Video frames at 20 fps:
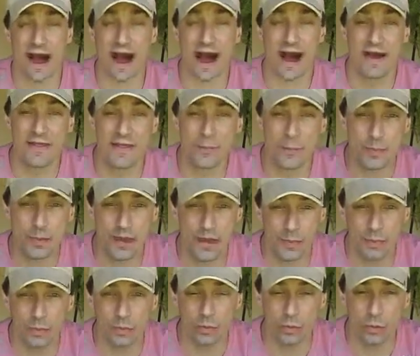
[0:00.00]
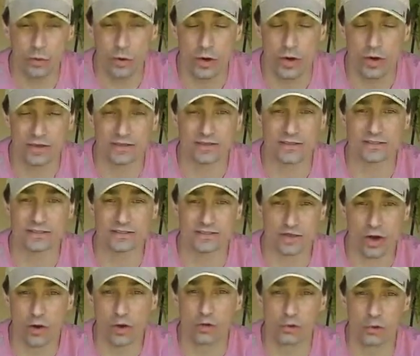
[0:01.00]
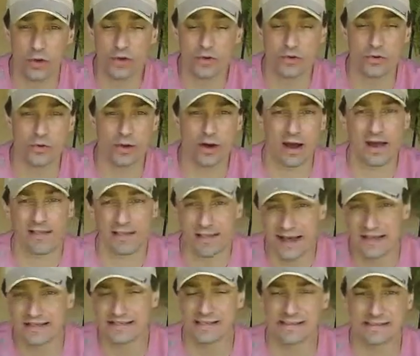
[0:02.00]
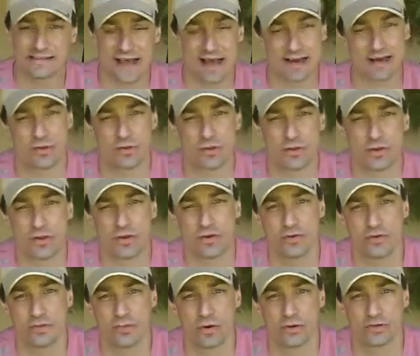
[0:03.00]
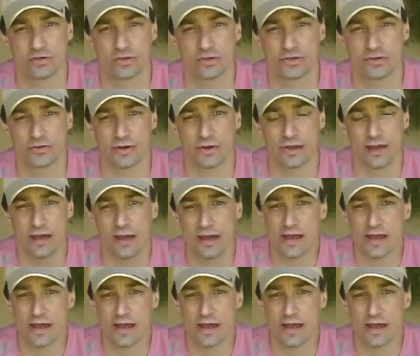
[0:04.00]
Other people worked and sowed where you were. And that's exactly what the youth pastor is doing.